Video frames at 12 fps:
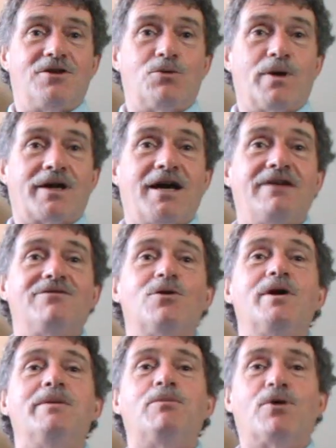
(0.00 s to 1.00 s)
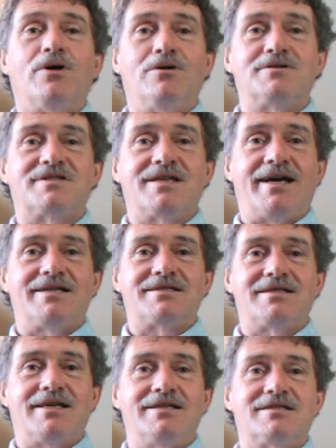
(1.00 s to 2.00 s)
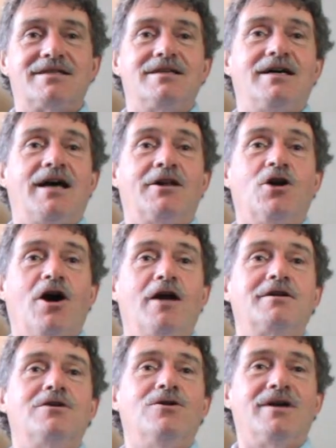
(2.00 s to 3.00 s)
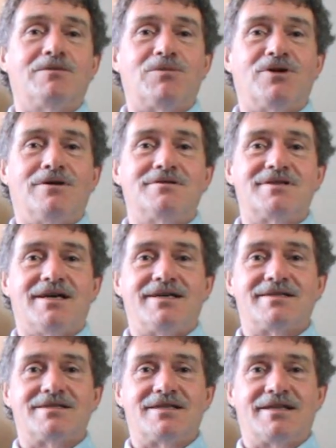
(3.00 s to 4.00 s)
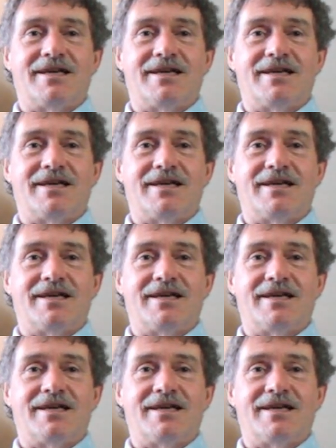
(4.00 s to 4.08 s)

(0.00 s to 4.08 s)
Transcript: The recovery process is an ongoing process.